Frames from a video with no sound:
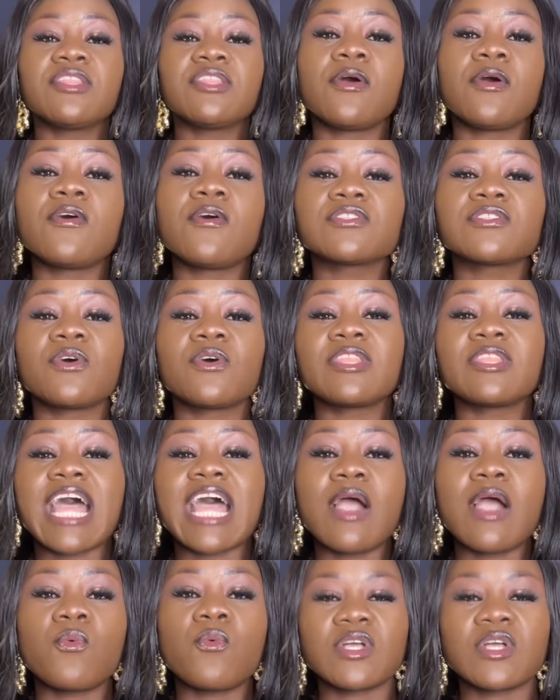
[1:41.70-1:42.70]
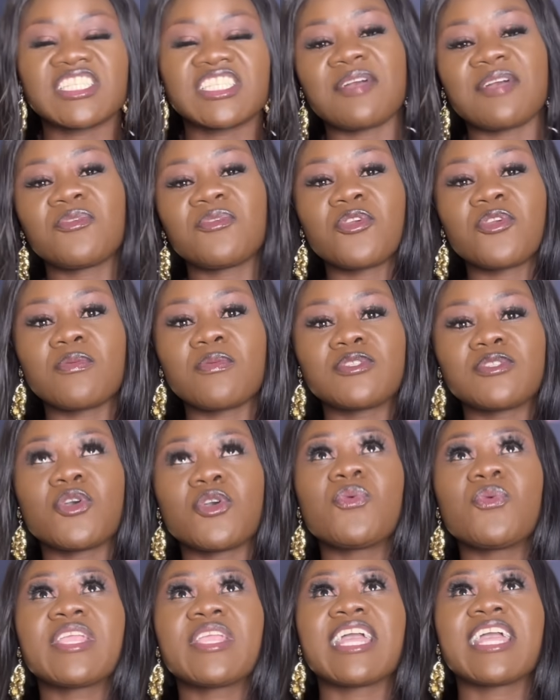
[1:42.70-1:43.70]
us on our WhatsApp group so
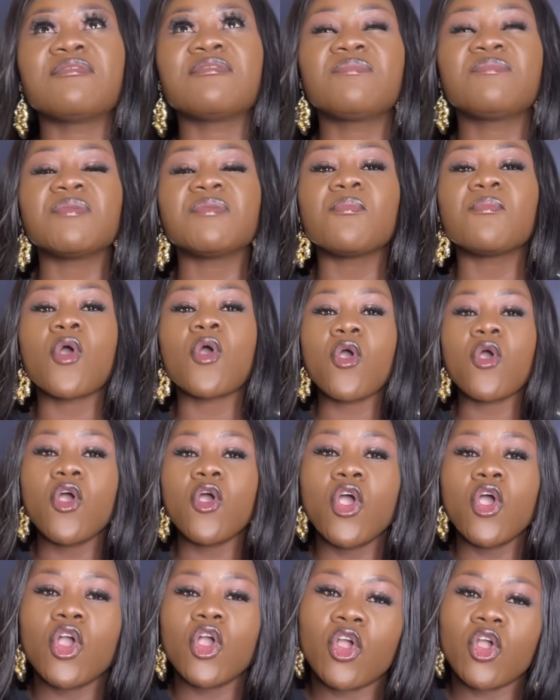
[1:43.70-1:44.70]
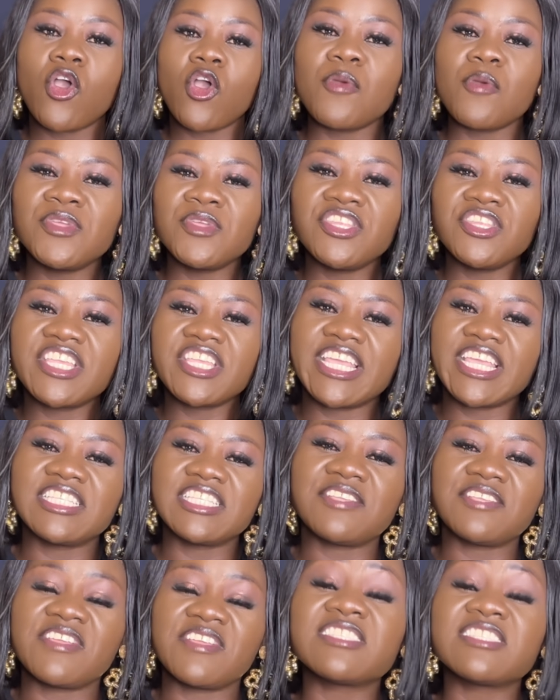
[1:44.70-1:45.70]
we can be more
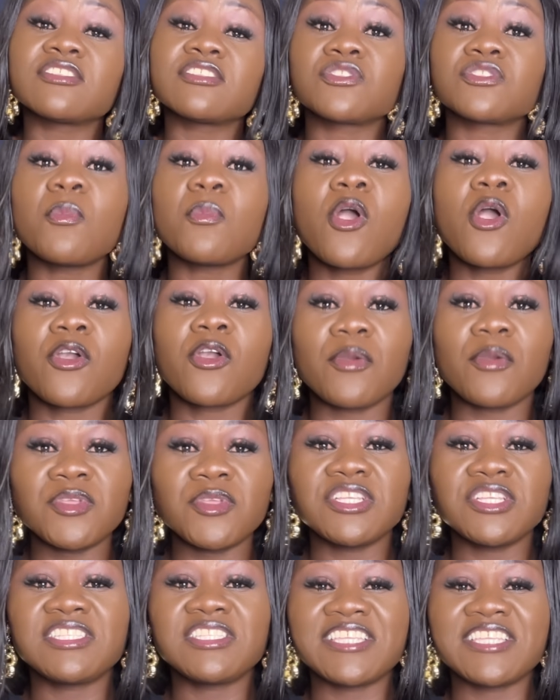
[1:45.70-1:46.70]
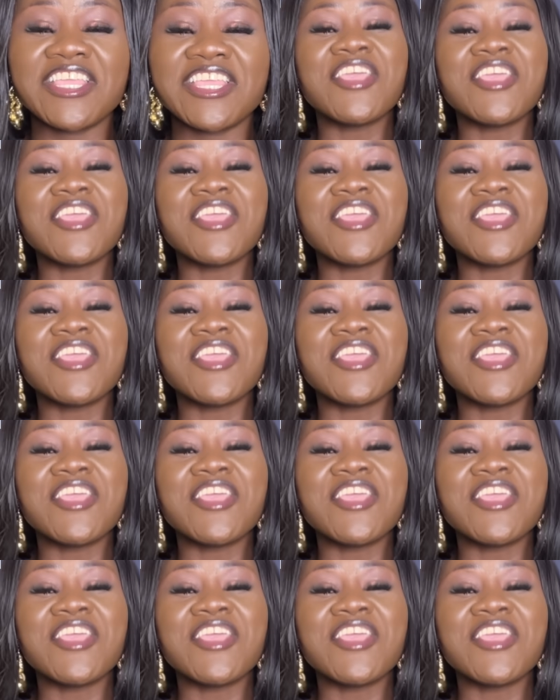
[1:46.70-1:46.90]
communicative. It's a small community,